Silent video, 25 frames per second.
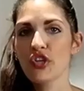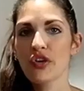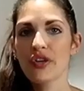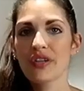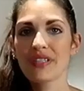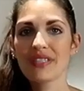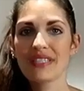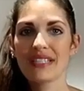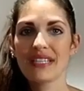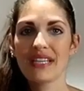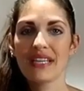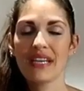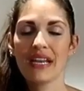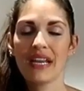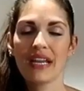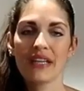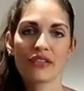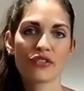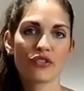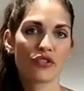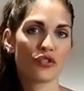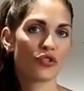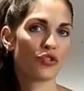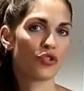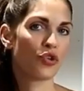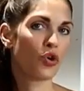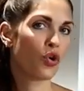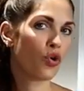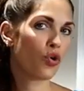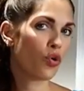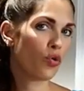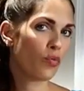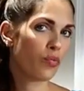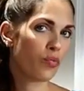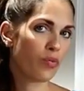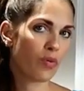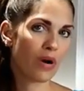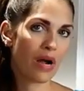you can see it has
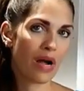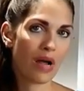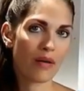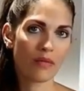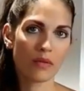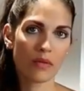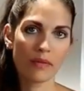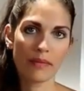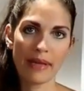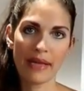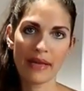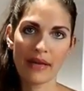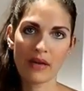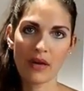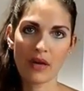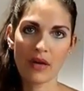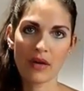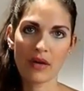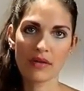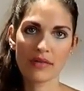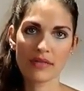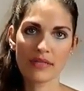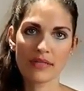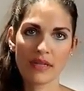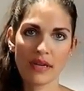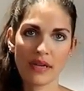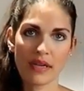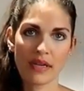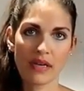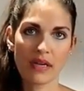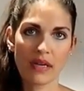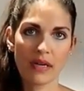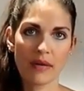no problem at all sucking